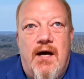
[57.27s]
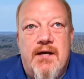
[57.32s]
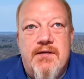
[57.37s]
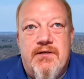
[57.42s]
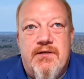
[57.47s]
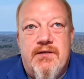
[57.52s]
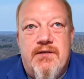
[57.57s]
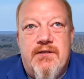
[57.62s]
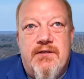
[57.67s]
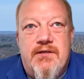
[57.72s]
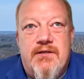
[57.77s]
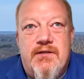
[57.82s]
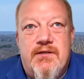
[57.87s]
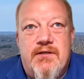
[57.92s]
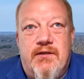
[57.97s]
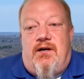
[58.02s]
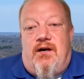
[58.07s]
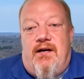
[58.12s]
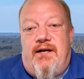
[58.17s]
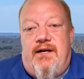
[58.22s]
So let's get
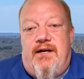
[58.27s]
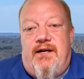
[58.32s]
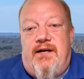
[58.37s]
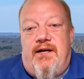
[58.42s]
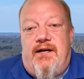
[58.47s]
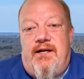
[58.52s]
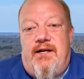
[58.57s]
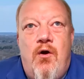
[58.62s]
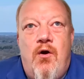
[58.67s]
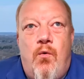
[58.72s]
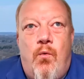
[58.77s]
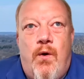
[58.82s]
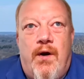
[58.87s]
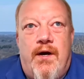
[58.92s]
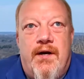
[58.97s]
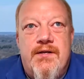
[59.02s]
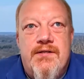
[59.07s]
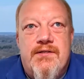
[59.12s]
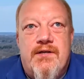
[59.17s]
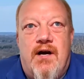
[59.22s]
started. We're
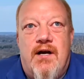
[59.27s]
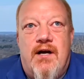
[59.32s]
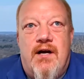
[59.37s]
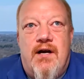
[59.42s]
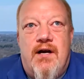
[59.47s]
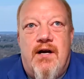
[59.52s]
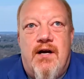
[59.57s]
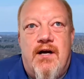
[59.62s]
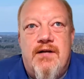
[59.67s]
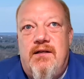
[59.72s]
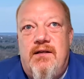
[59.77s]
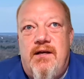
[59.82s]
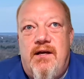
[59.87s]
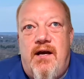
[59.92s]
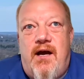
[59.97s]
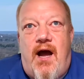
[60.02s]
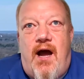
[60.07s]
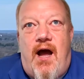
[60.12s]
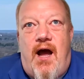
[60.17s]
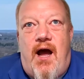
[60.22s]
going to start talking
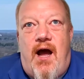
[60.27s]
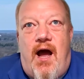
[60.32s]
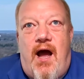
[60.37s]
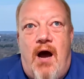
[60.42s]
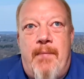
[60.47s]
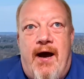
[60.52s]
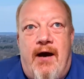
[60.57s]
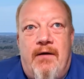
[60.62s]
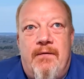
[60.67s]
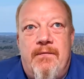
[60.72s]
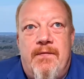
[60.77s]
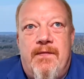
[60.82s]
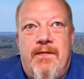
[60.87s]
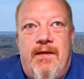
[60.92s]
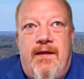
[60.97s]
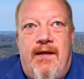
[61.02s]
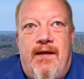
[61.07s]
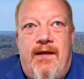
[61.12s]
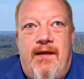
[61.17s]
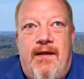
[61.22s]
about
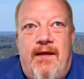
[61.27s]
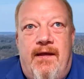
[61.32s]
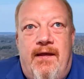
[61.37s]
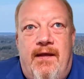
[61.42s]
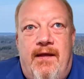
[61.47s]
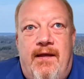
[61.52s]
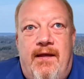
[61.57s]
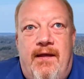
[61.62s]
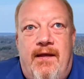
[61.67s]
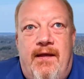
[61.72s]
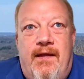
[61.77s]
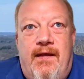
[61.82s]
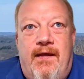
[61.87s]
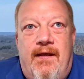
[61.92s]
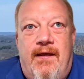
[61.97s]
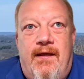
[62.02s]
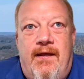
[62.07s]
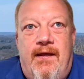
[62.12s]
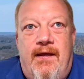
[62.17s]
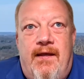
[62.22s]
the
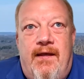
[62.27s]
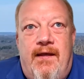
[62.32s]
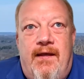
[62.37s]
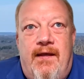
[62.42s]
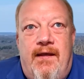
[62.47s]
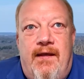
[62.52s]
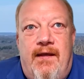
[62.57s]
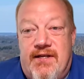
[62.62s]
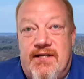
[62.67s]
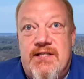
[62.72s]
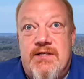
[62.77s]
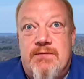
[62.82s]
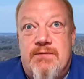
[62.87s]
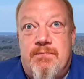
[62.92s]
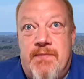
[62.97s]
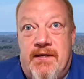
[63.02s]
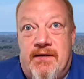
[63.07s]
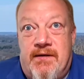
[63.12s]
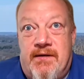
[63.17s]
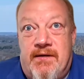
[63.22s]
enhancements of patient
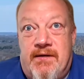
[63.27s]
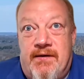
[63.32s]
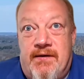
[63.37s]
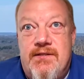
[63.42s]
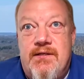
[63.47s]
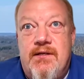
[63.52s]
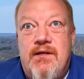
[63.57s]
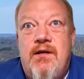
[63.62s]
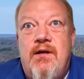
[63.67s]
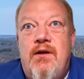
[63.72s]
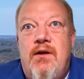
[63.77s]
experience